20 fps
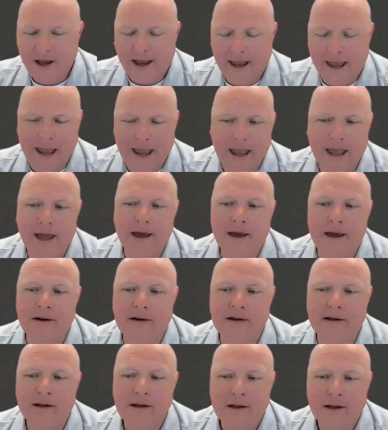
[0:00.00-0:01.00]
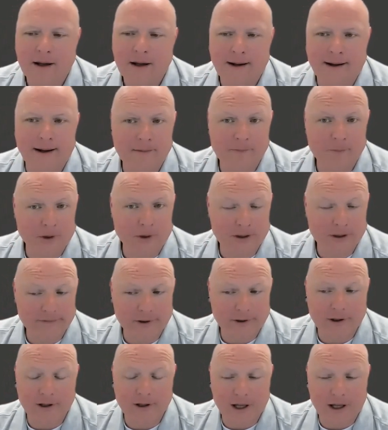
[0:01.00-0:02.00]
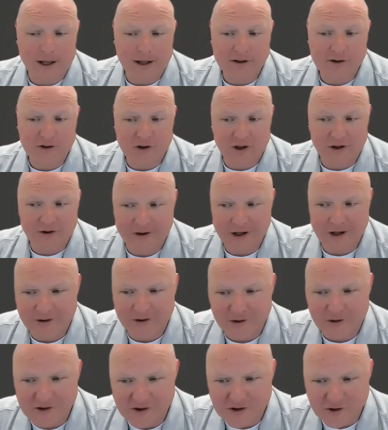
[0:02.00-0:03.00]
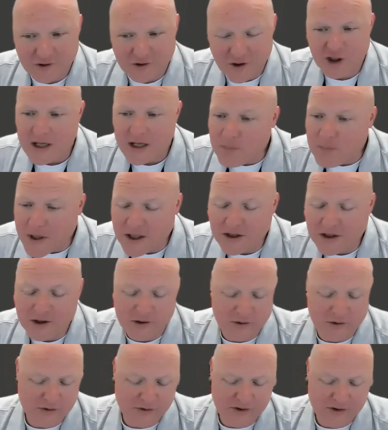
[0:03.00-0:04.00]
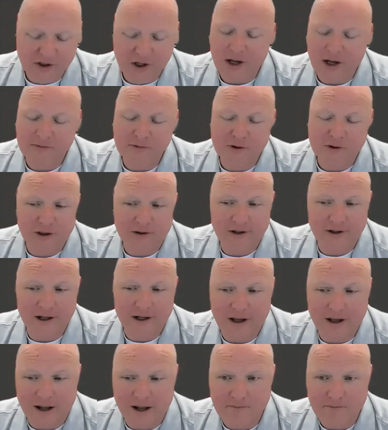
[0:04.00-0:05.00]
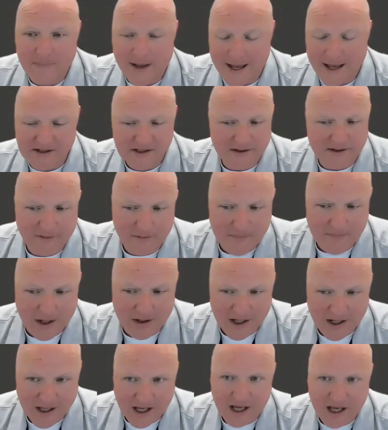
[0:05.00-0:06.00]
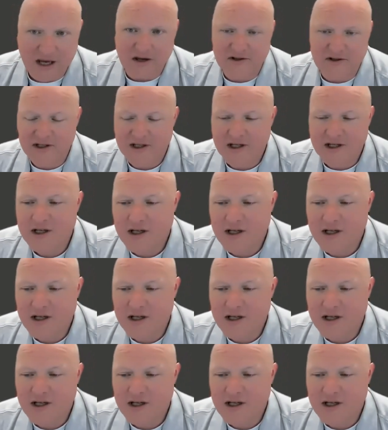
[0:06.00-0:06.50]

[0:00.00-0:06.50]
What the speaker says: and believe it or not, generate those GPUs generate a massive amount of heat.